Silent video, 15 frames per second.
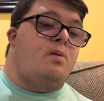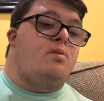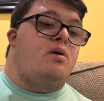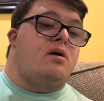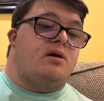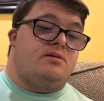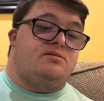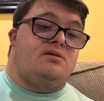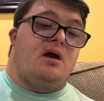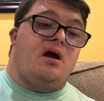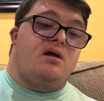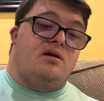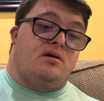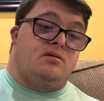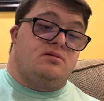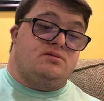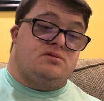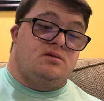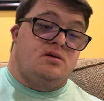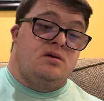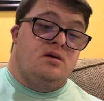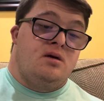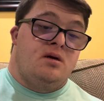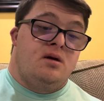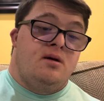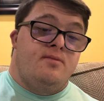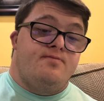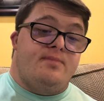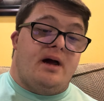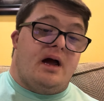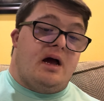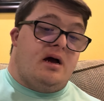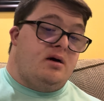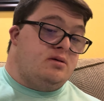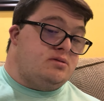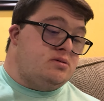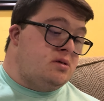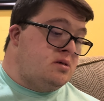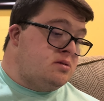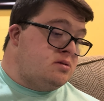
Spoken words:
one Daniels match.